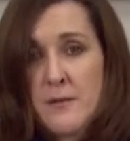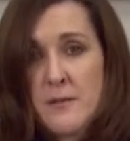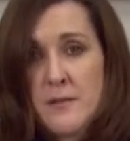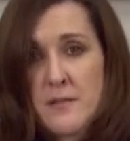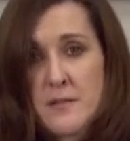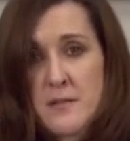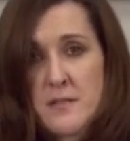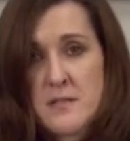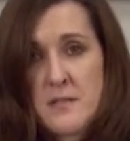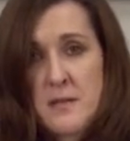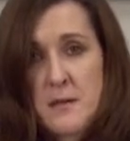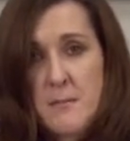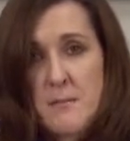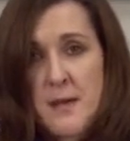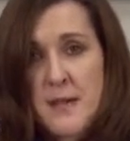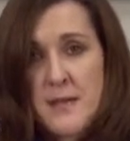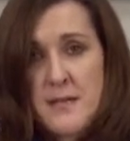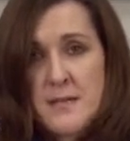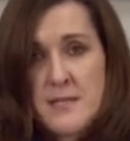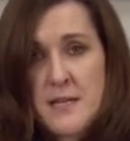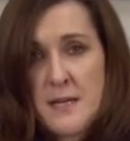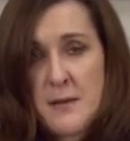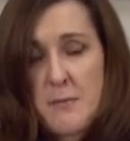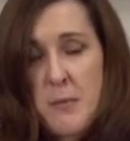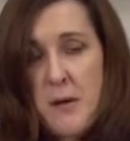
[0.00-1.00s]
this
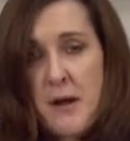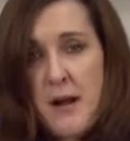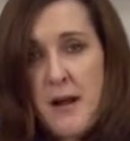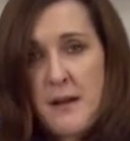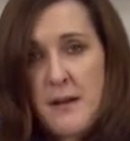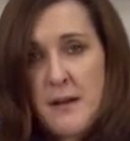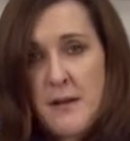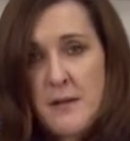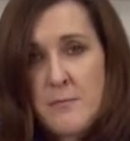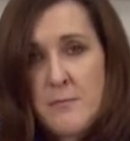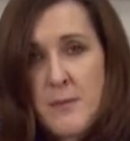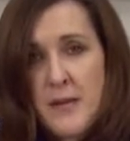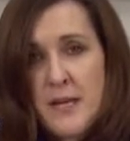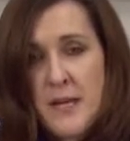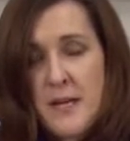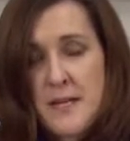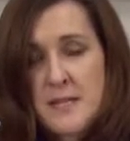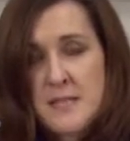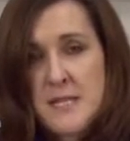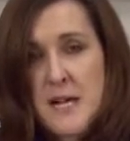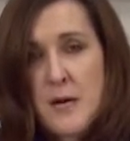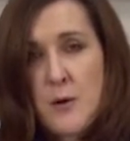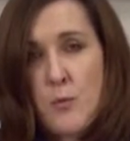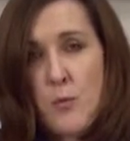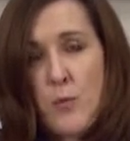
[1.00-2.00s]
amazing product
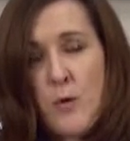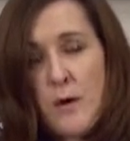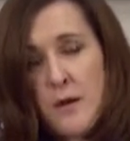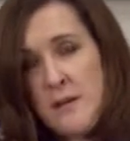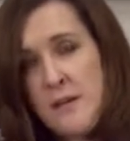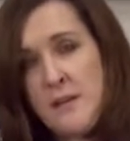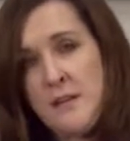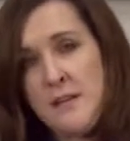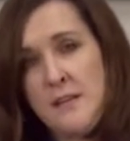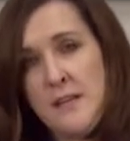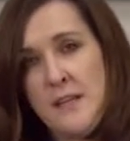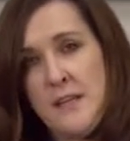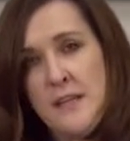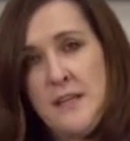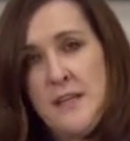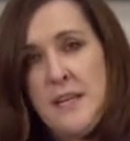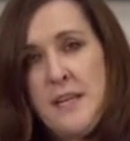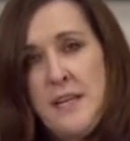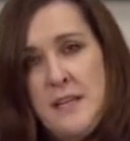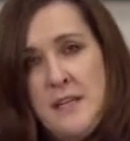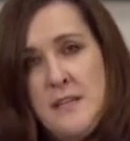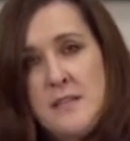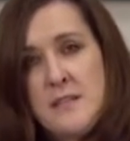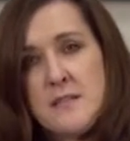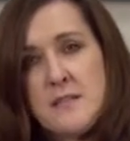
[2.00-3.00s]
because I wanted the
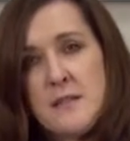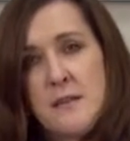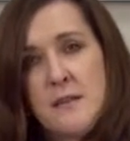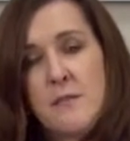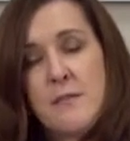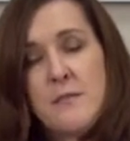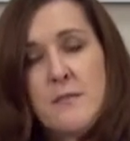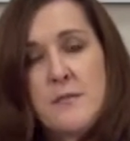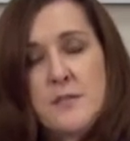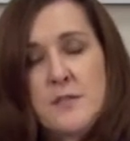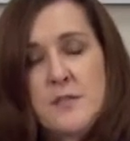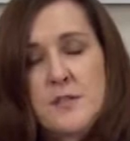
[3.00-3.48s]
adhesive